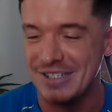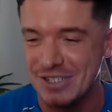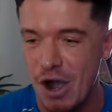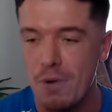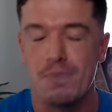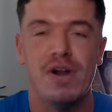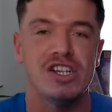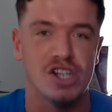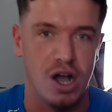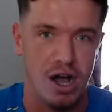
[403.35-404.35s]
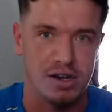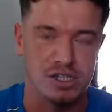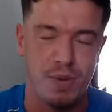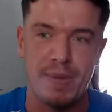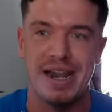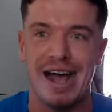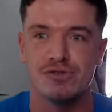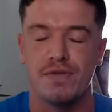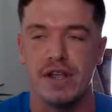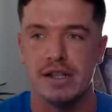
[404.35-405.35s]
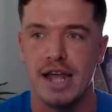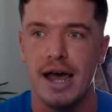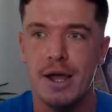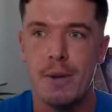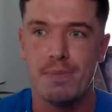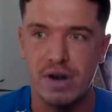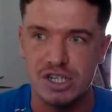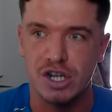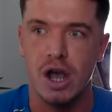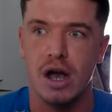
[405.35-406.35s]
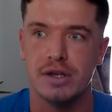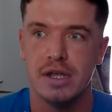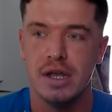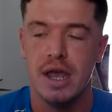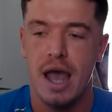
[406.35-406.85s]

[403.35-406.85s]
So Pritchard, Speakman has revealed that Pritchard,